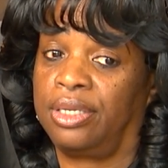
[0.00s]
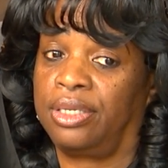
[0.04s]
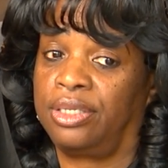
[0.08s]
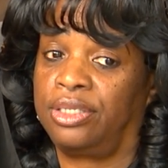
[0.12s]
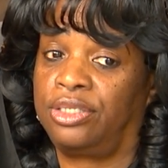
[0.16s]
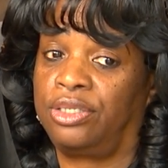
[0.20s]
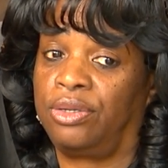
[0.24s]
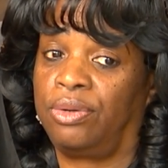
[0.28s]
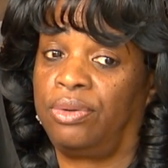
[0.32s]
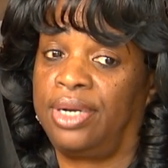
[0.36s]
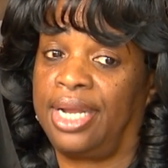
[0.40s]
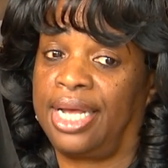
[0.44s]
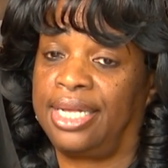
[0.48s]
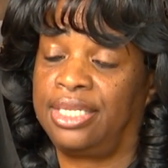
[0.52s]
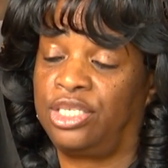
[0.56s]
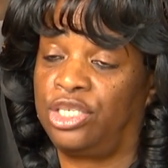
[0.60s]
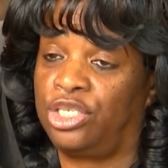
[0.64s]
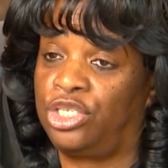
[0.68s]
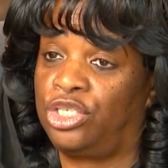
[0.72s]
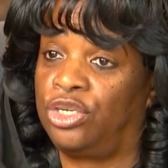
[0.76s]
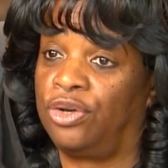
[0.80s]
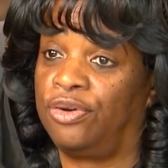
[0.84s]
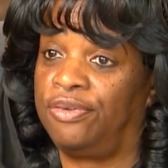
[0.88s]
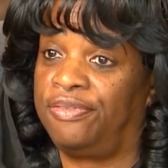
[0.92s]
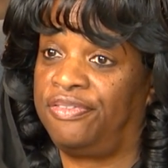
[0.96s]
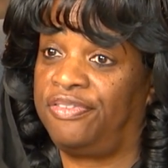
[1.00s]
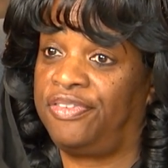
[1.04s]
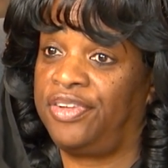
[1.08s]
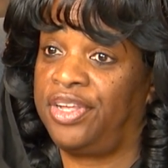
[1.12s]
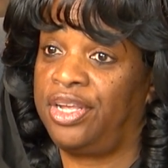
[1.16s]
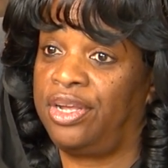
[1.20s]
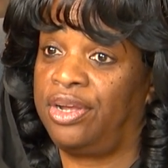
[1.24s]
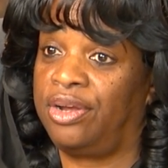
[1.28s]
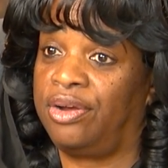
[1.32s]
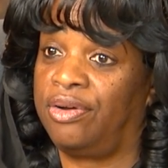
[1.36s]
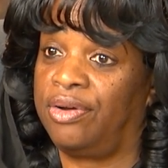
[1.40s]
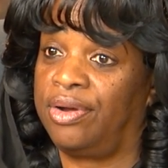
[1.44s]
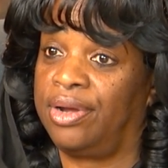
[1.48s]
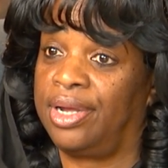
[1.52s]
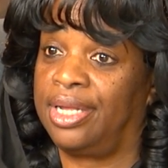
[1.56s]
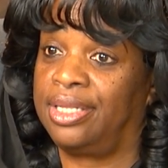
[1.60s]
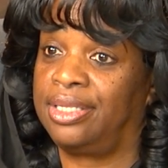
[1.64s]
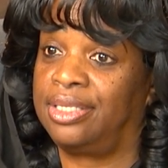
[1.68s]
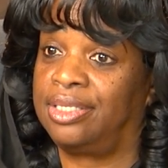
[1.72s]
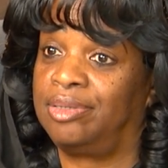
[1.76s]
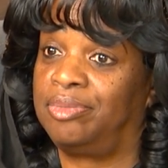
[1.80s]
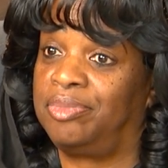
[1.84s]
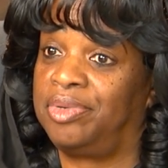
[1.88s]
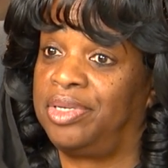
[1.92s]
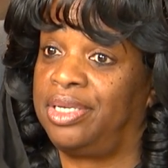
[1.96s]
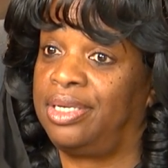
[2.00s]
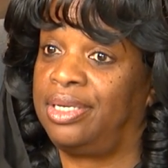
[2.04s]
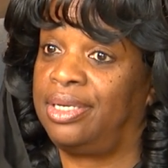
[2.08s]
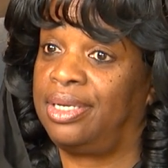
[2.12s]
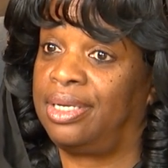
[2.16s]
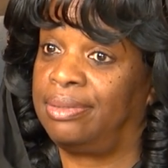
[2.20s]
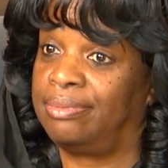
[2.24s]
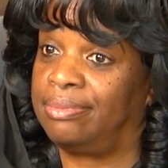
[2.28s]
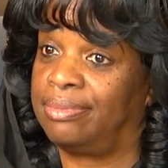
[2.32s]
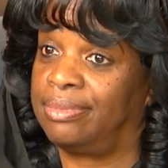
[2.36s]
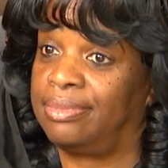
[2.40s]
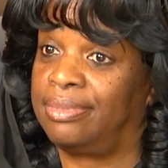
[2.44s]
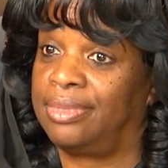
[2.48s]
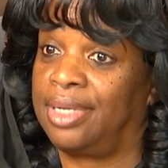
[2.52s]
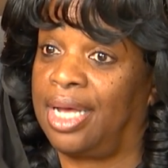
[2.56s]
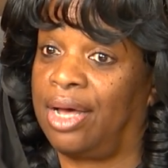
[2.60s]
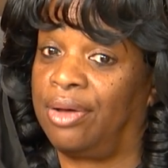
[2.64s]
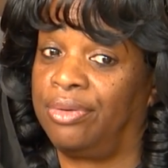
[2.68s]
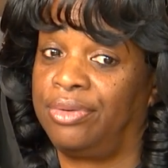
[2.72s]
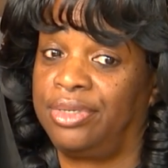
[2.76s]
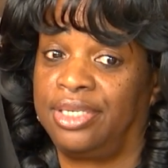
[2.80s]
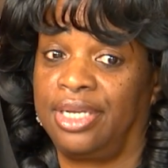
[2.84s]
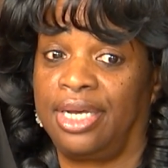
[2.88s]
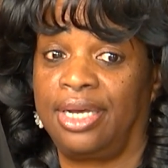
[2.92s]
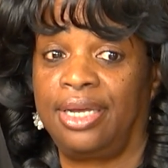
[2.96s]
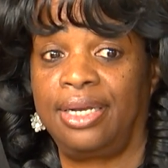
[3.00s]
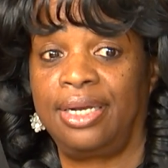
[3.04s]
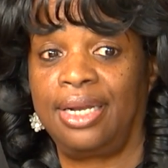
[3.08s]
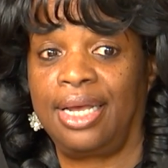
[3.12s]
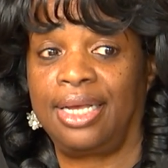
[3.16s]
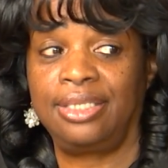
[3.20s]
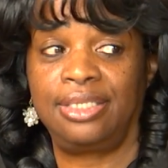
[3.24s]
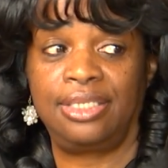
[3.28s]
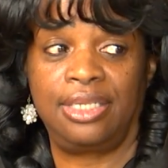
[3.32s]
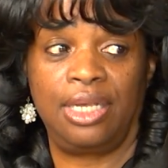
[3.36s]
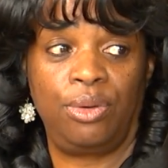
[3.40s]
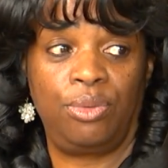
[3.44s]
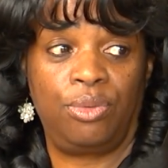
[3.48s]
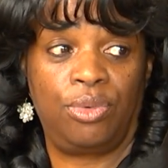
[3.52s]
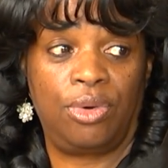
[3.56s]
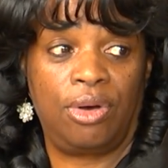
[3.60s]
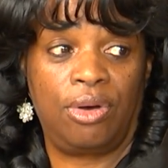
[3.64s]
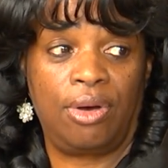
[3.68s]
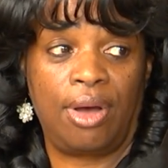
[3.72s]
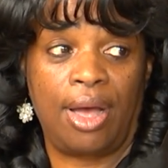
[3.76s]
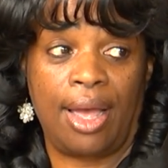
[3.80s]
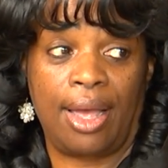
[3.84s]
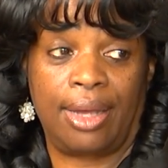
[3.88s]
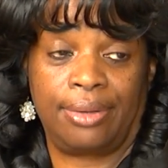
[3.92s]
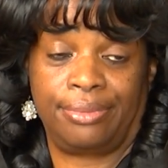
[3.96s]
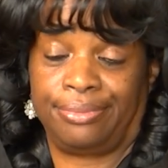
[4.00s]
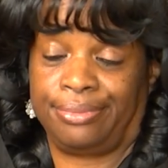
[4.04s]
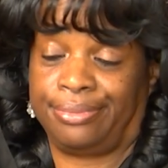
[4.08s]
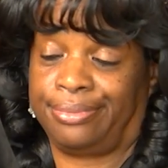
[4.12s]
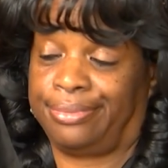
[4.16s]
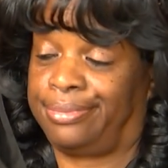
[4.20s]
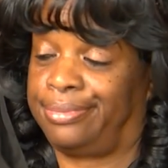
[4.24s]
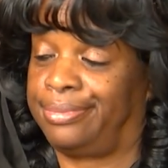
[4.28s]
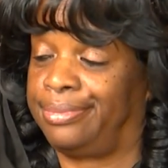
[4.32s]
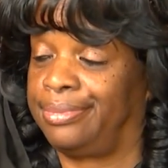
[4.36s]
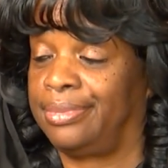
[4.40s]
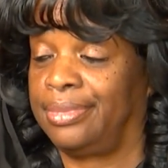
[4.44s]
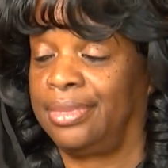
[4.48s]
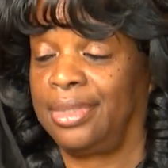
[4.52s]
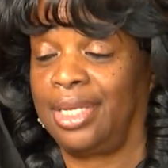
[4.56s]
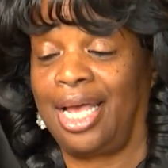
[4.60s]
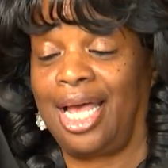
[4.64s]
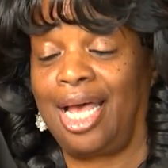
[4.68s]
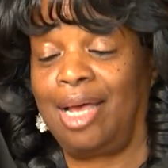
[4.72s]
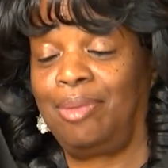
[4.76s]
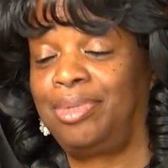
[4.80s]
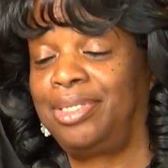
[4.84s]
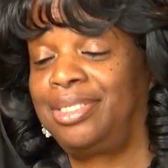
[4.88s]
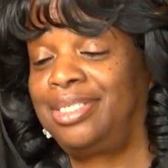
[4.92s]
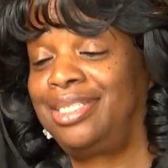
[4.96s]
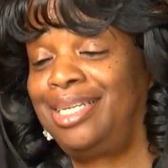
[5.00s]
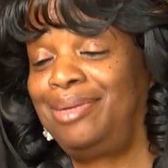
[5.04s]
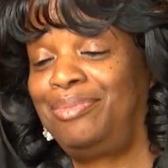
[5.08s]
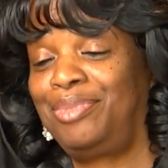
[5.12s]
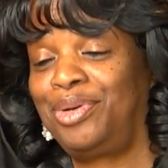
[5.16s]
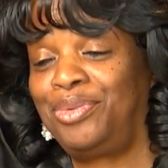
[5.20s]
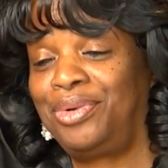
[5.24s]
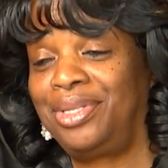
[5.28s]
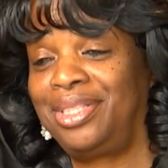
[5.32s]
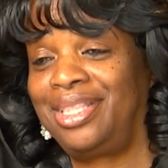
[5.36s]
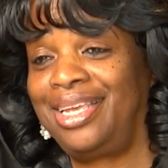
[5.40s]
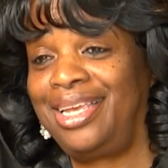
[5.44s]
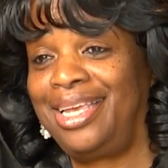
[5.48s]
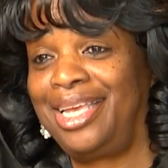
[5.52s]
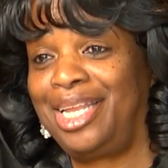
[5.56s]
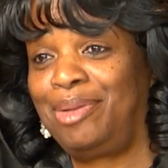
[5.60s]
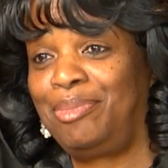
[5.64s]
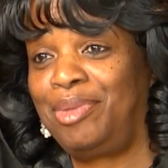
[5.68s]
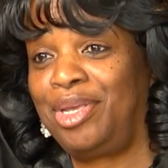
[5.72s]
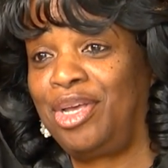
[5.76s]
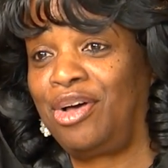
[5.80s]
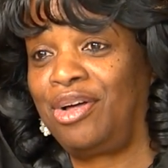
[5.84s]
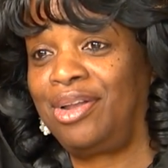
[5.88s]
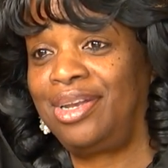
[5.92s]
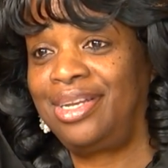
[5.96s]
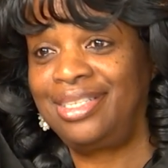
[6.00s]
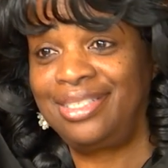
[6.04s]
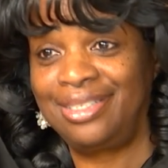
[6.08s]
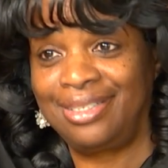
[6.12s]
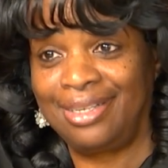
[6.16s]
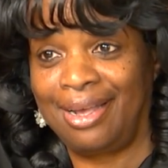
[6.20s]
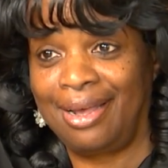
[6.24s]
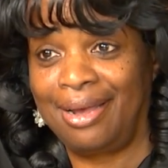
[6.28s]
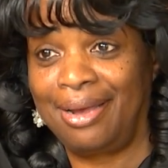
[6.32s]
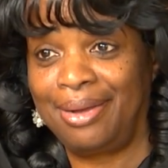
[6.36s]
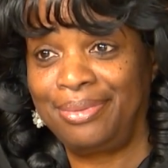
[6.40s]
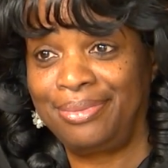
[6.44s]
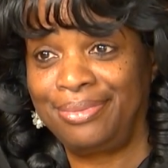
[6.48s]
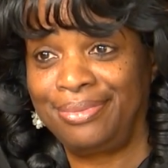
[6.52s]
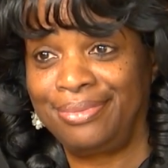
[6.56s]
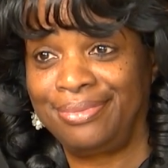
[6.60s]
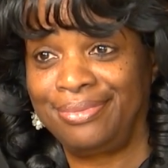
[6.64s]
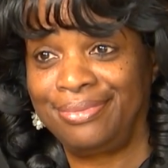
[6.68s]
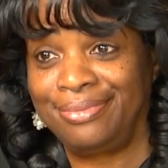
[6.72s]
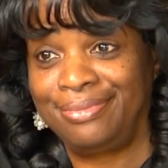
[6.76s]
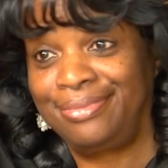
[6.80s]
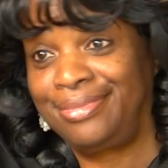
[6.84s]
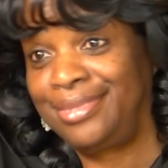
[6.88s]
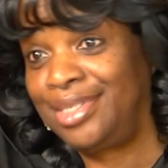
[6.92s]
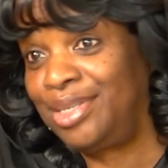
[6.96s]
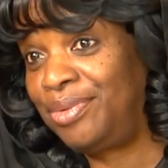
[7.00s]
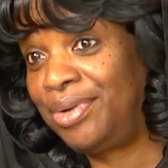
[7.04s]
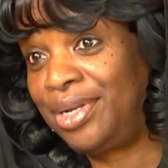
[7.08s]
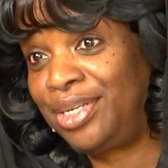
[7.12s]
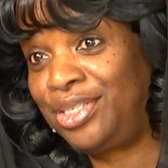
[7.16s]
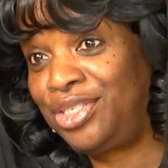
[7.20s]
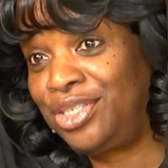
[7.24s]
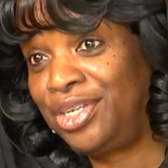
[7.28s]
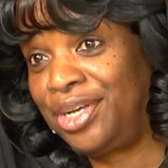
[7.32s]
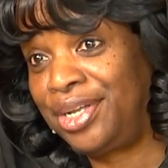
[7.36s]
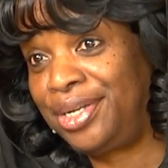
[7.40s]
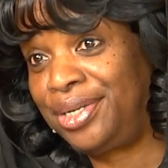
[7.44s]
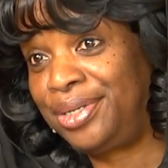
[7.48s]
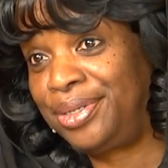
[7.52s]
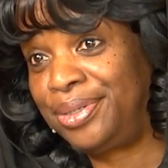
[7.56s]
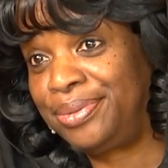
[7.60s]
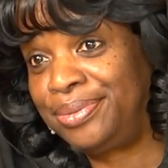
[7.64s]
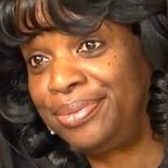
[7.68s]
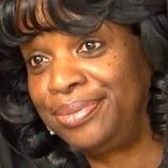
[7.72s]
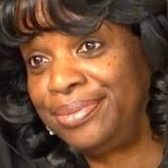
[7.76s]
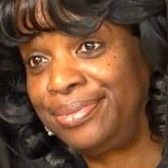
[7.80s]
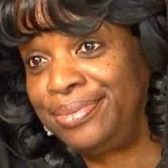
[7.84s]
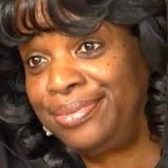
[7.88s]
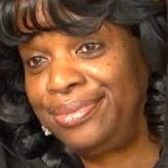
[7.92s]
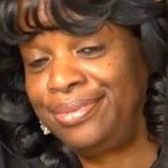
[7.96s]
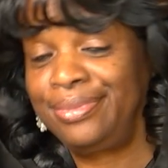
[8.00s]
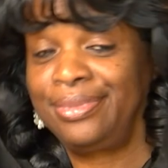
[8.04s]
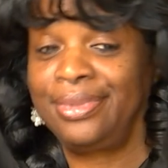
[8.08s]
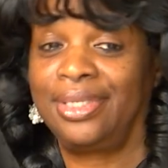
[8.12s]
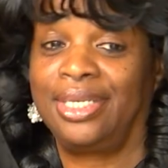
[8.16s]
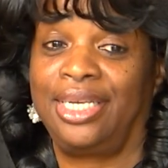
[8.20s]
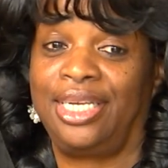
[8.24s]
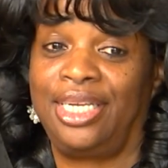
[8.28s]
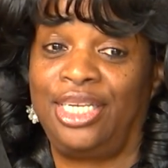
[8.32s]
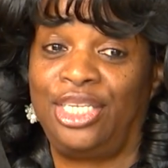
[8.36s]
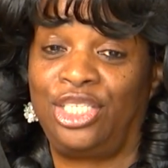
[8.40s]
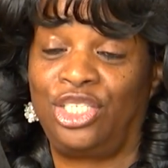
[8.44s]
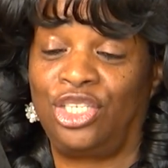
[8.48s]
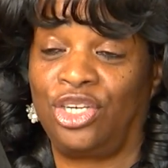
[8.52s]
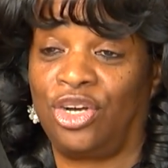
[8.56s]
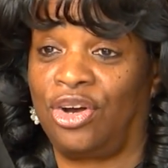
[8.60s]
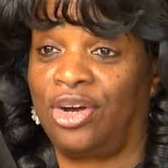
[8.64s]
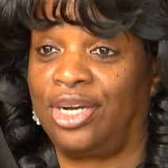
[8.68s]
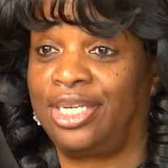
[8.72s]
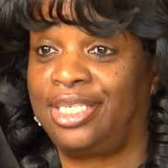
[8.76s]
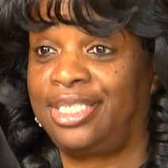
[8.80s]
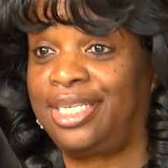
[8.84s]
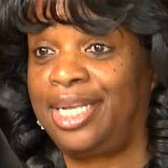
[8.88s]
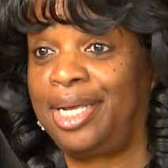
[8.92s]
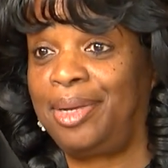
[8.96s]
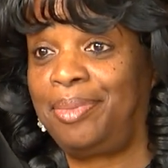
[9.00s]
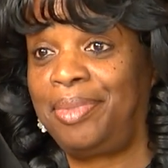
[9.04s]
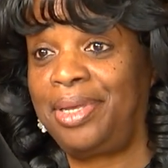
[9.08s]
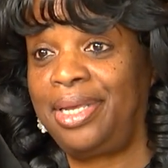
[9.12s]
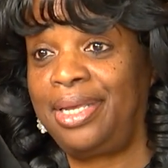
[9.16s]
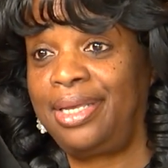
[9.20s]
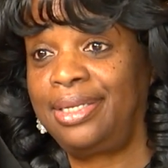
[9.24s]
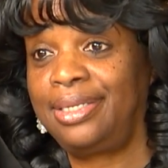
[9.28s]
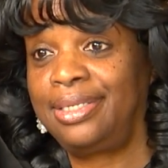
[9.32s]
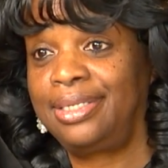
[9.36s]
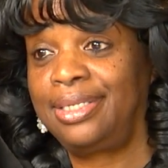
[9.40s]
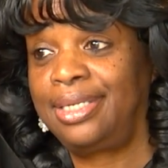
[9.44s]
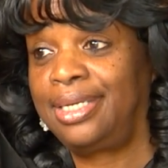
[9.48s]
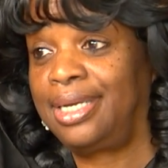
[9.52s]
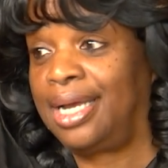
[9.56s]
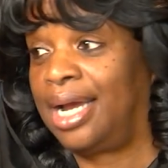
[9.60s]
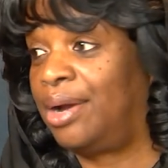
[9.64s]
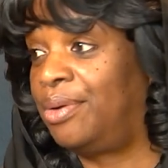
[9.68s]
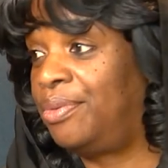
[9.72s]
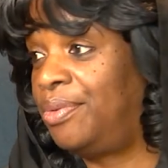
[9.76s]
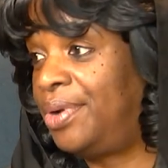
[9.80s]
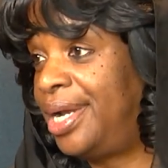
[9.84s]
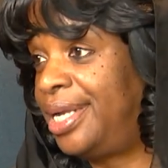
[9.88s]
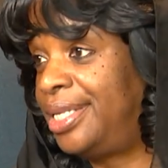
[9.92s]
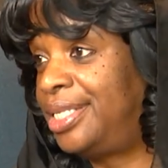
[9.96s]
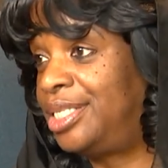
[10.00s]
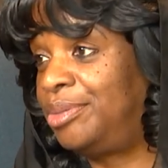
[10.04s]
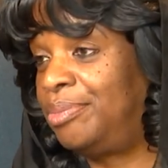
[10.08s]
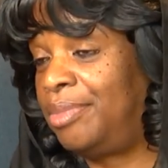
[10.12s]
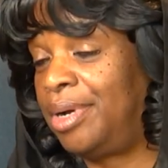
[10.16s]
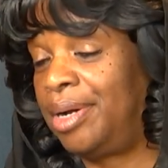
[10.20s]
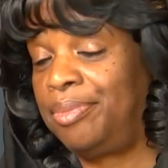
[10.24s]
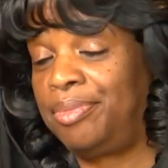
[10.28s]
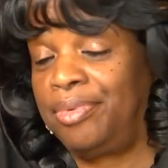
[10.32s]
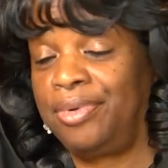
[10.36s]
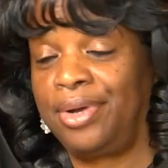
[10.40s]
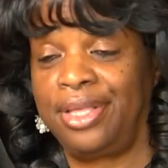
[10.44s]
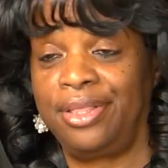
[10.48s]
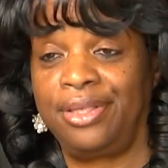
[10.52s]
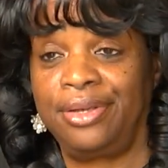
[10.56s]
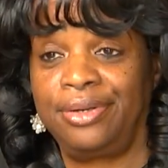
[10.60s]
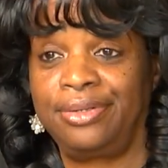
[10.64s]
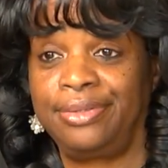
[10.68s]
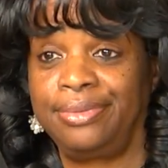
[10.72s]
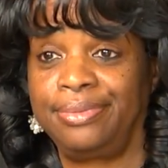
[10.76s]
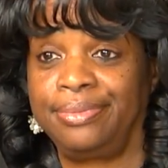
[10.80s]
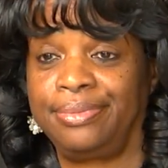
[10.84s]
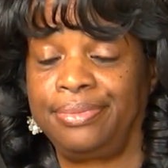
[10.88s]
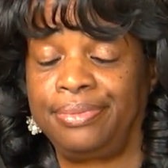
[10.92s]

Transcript: So not to show fear and to be outdone, I say, well, I've been sleeping with the enemy all this time. What else are you gonna do? He charged at me. I ran to my brother.